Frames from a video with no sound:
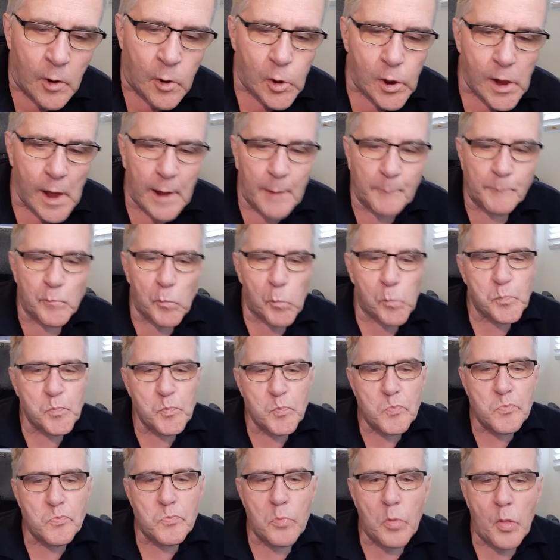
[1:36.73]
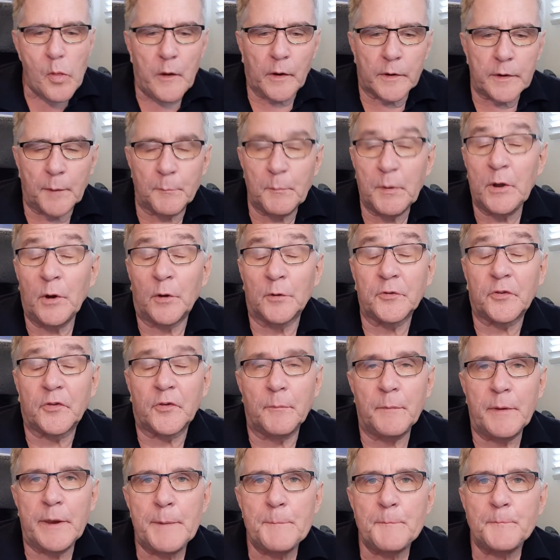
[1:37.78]
Um, unbeknownst to
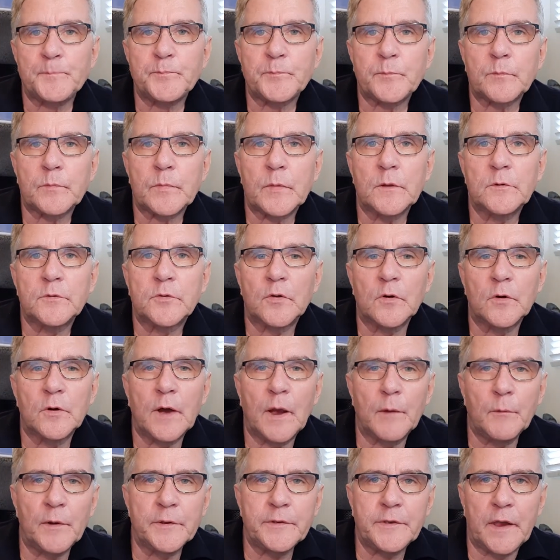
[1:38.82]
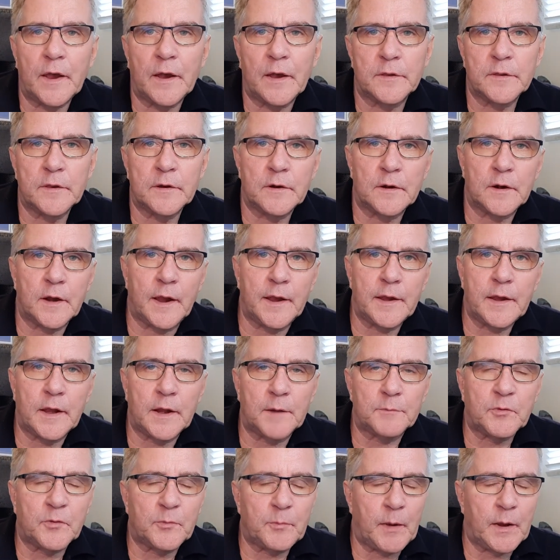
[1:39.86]
me. So I went down there. I ended
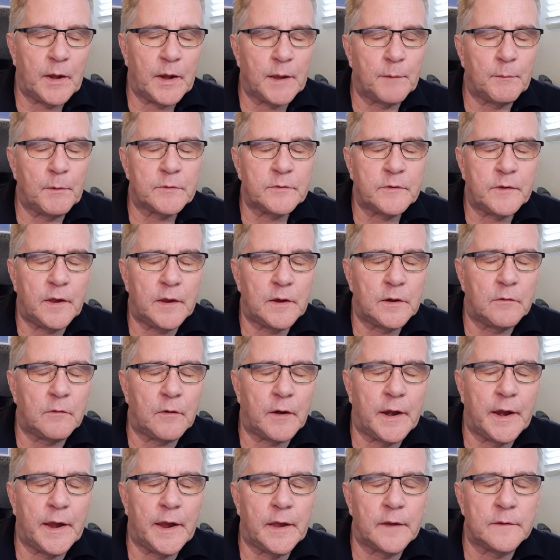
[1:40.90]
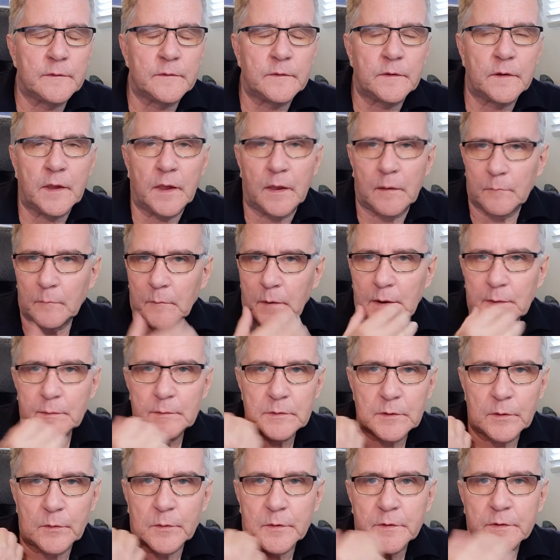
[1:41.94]
up spending about 10 grand to get my
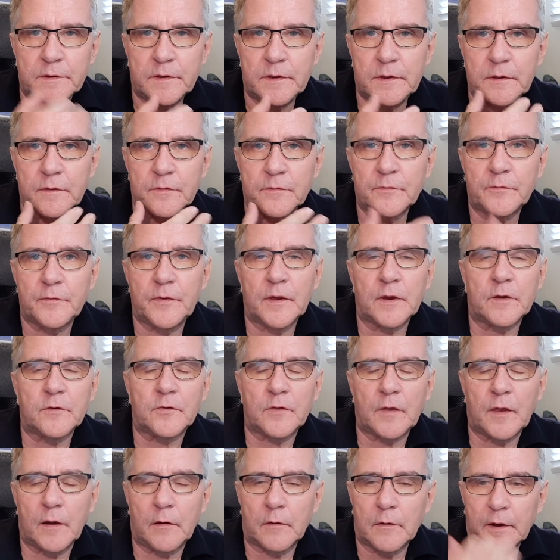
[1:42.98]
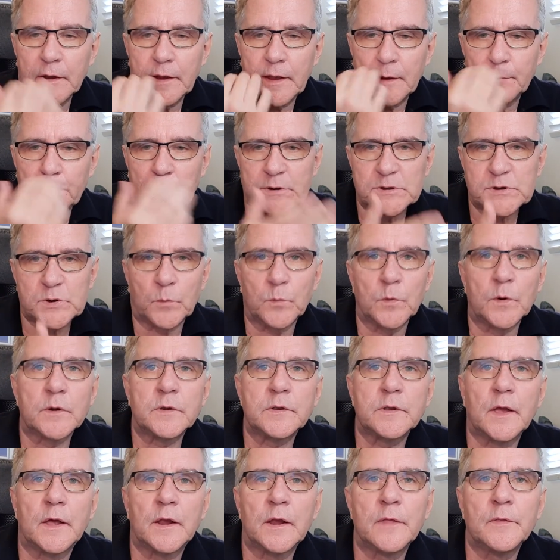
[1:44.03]
lower teeth fixed. I'd already had a bunch of
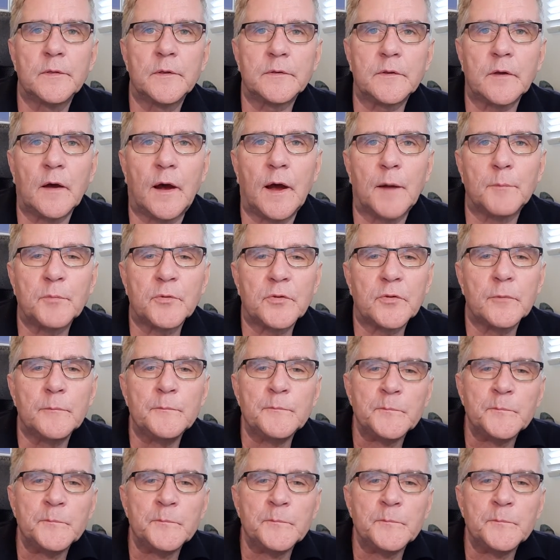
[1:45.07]
work done in the tops.